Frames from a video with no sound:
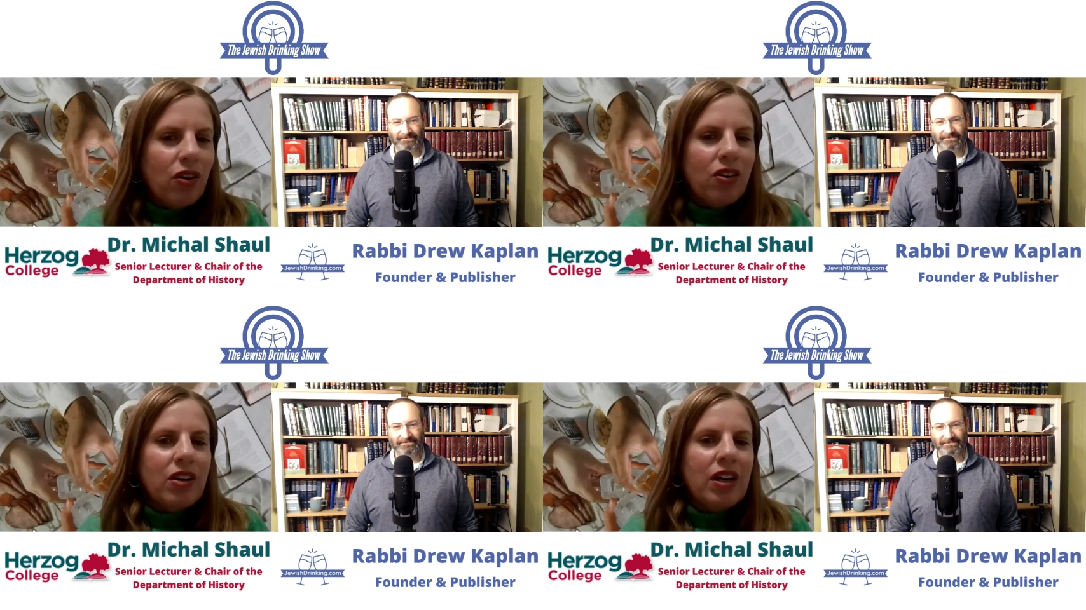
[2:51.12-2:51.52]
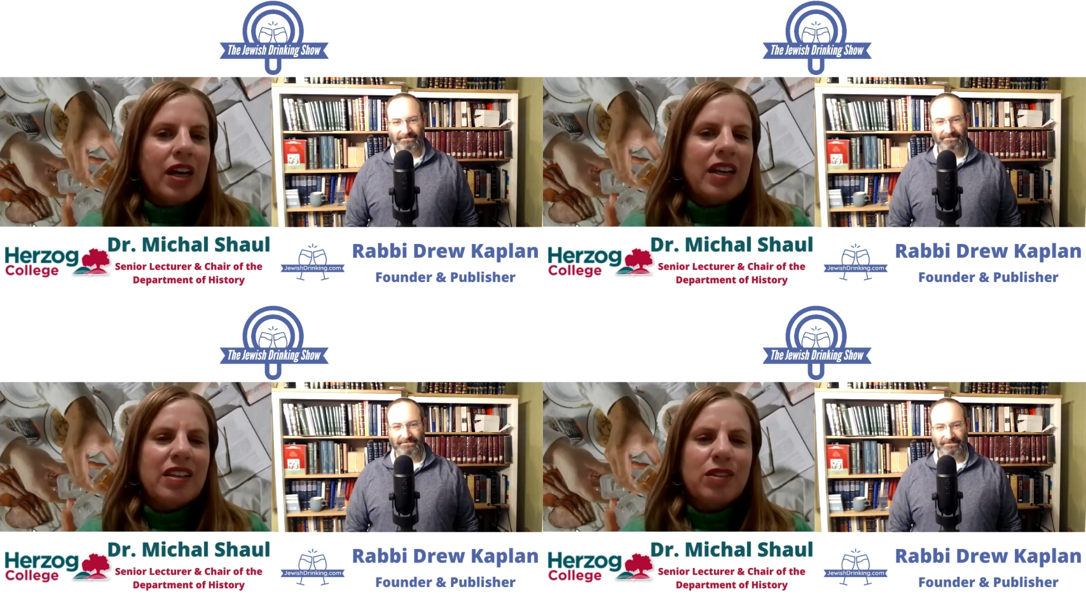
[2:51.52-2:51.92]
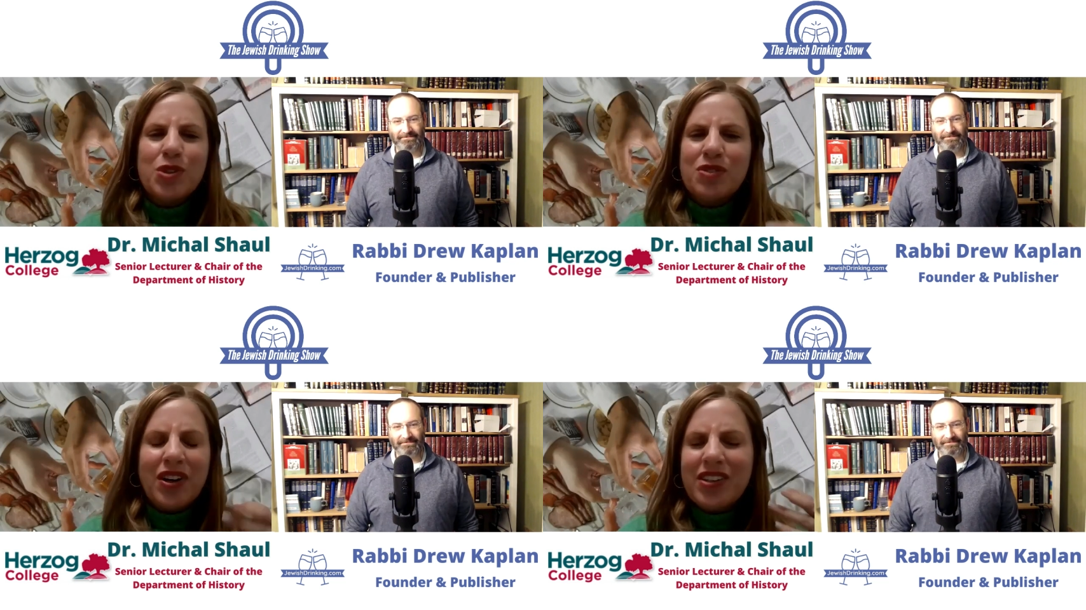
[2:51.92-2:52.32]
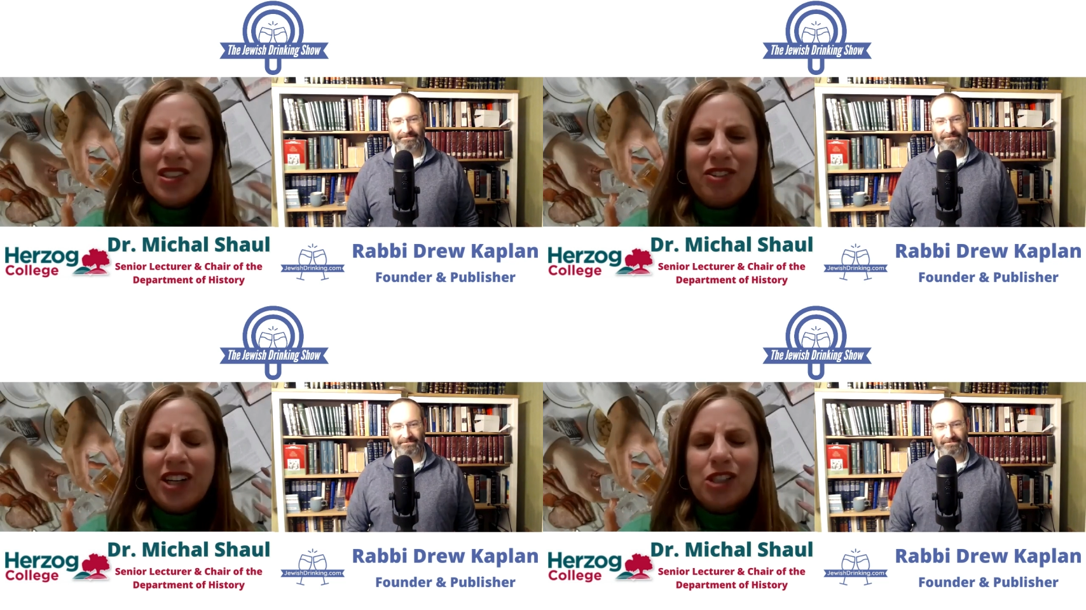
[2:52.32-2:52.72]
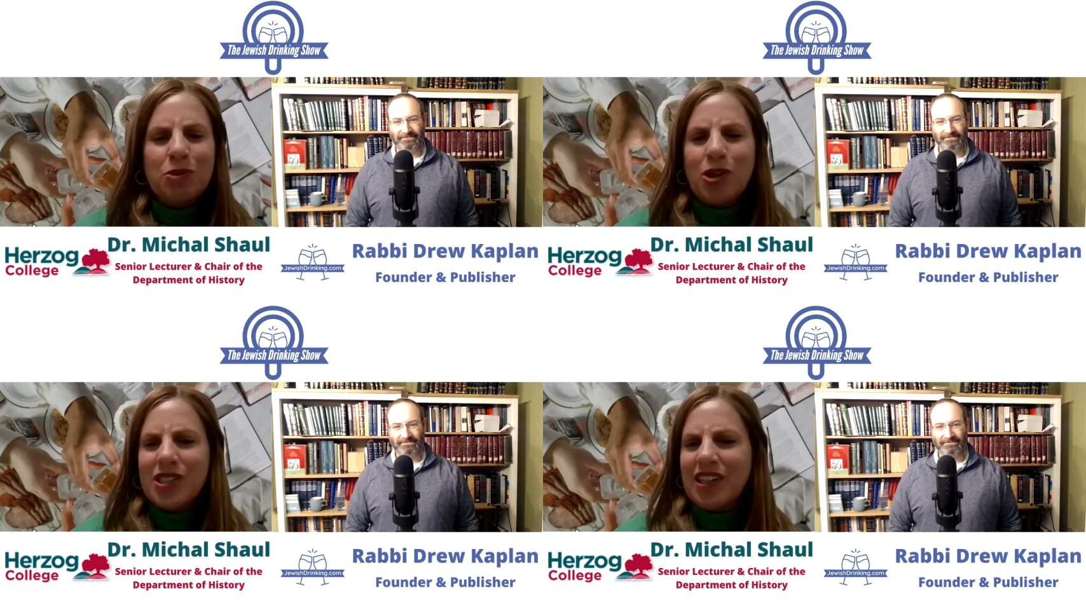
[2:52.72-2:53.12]
Speaker 1: And it was very strange
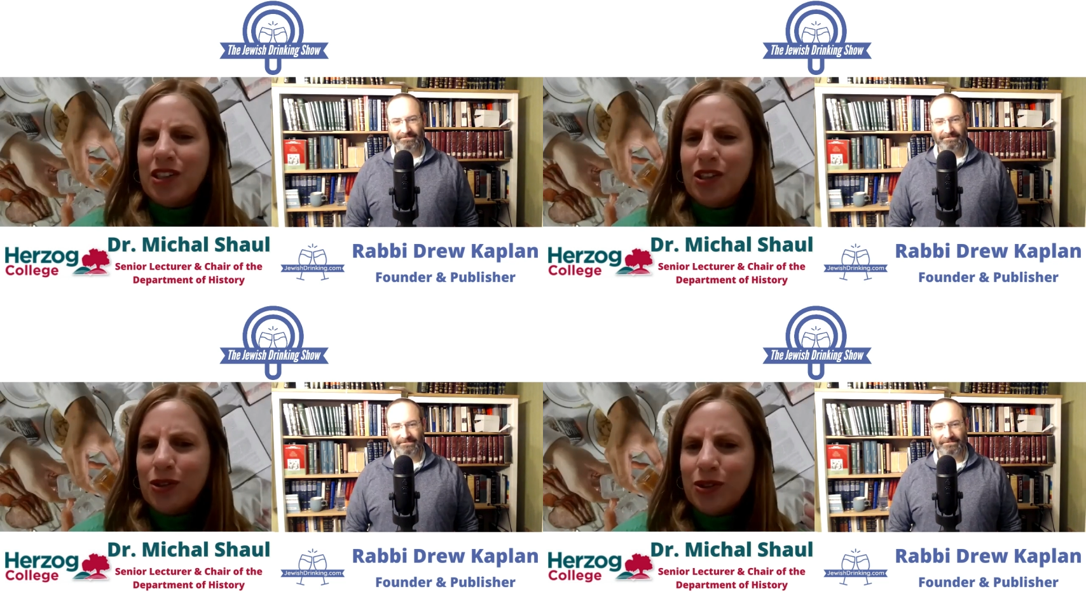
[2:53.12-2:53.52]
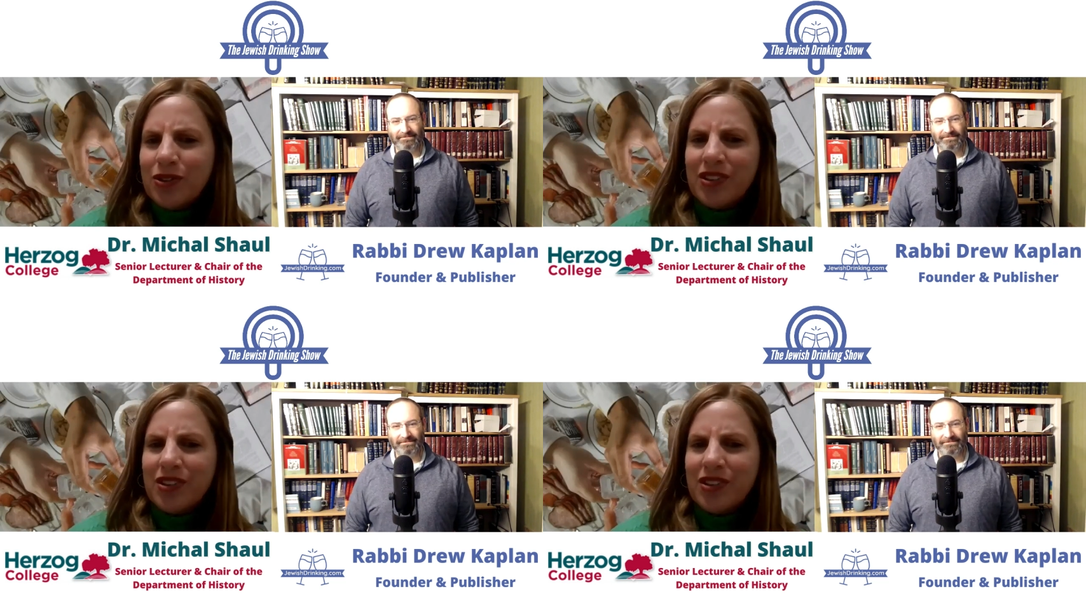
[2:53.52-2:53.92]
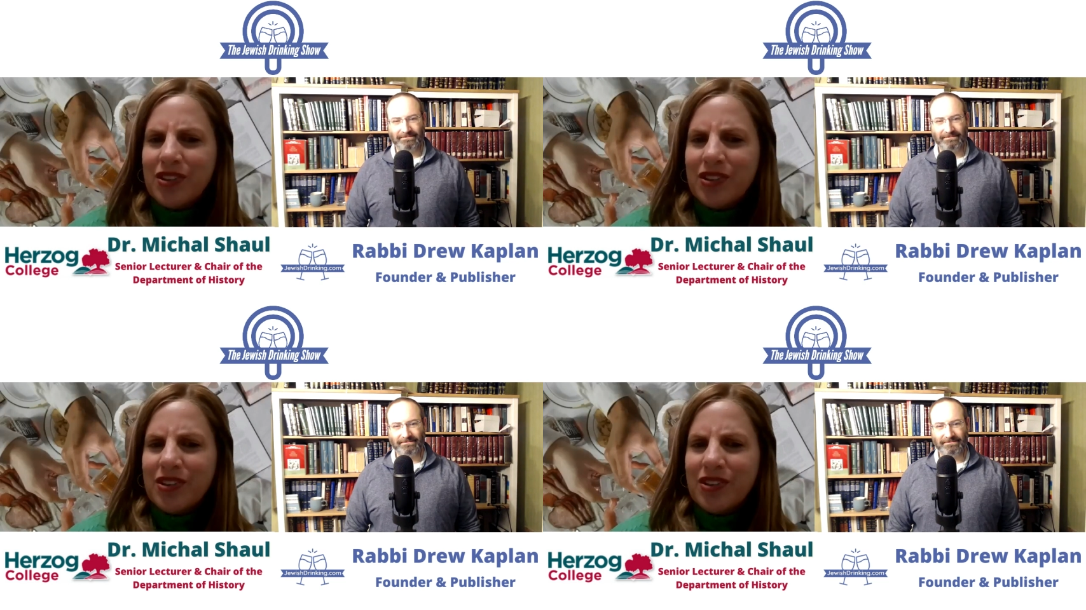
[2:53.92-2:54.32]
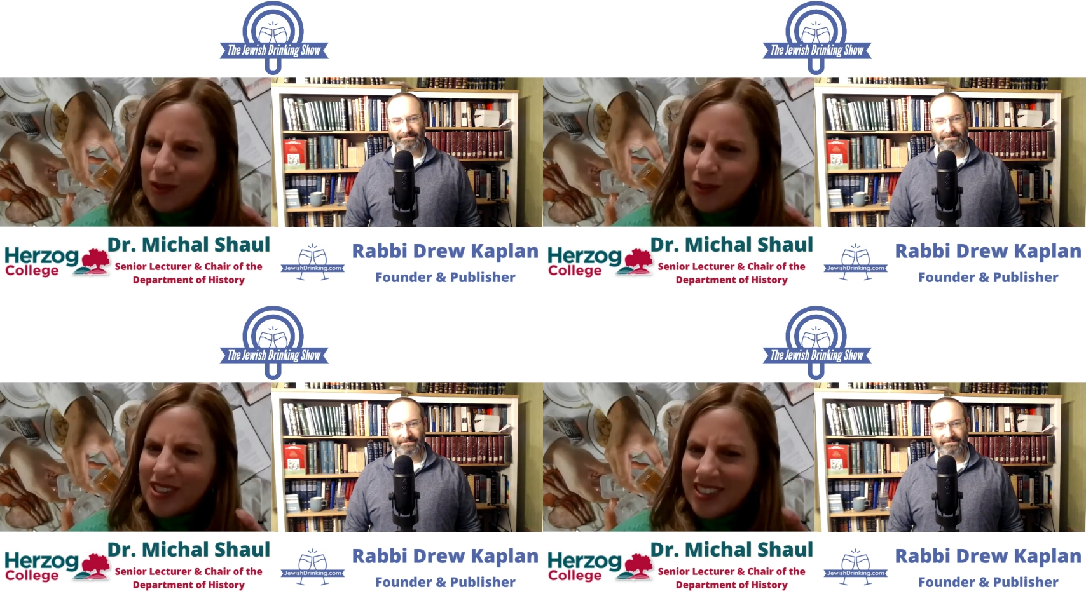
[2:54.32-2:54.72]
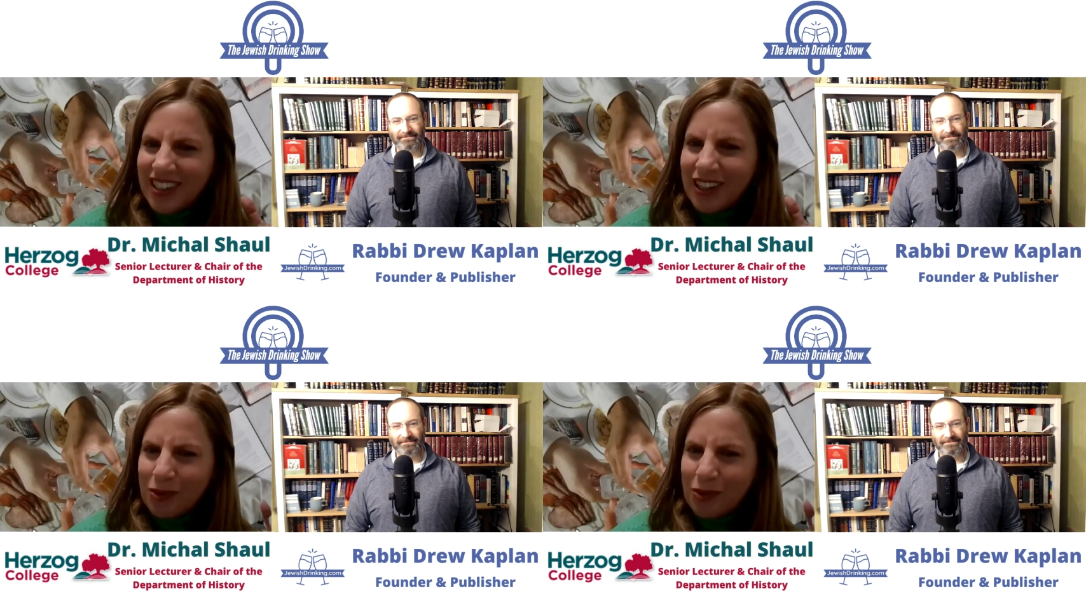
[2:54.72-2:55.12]
because I knew that it was
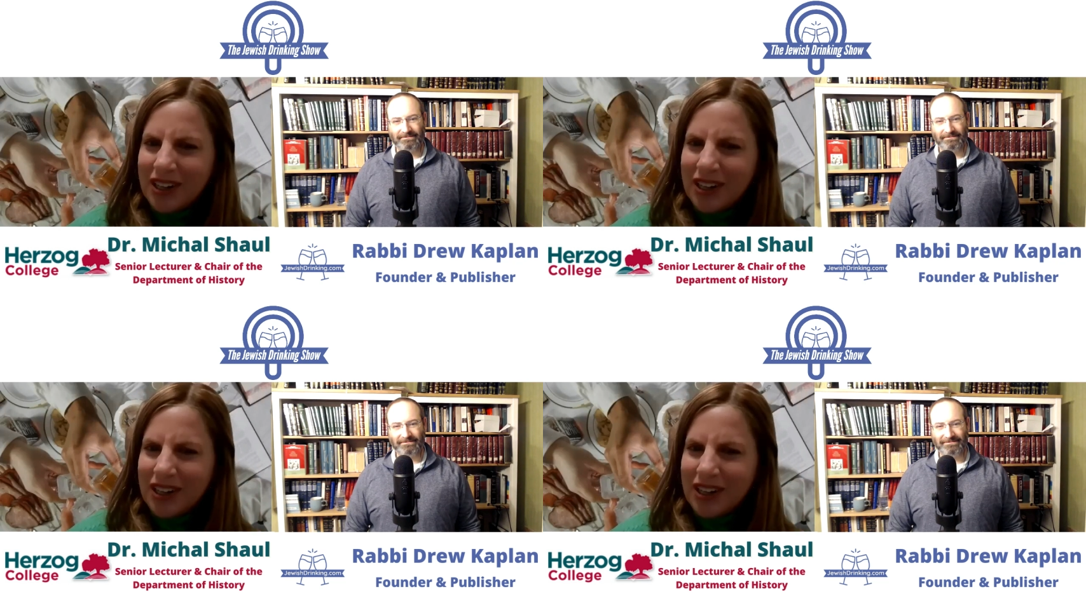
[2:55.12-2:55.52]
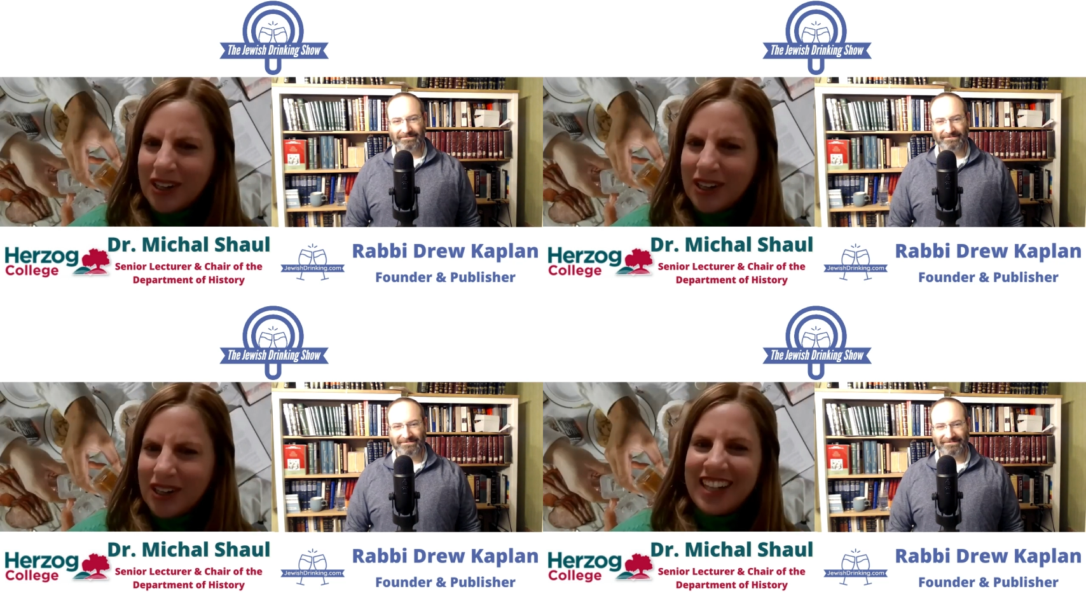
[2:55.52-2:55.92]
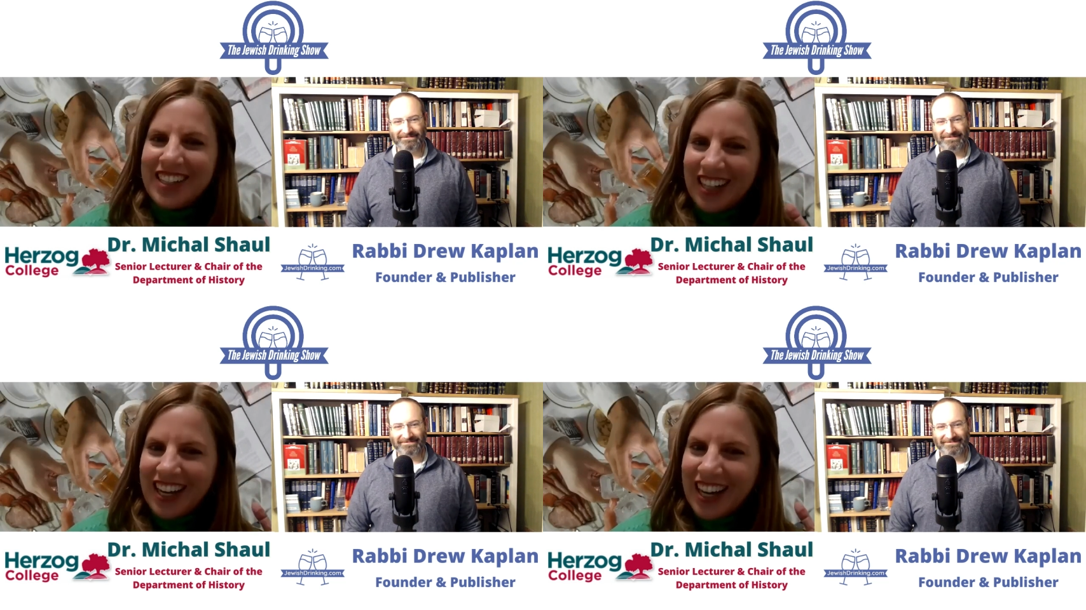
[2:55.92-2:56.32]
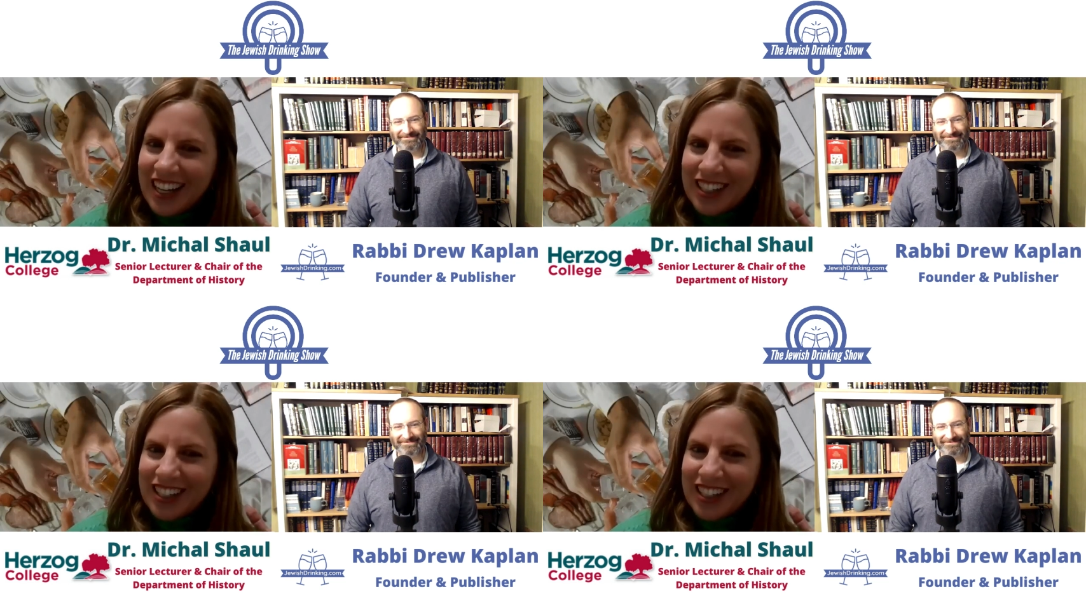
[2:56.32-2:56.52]
still quite a long time until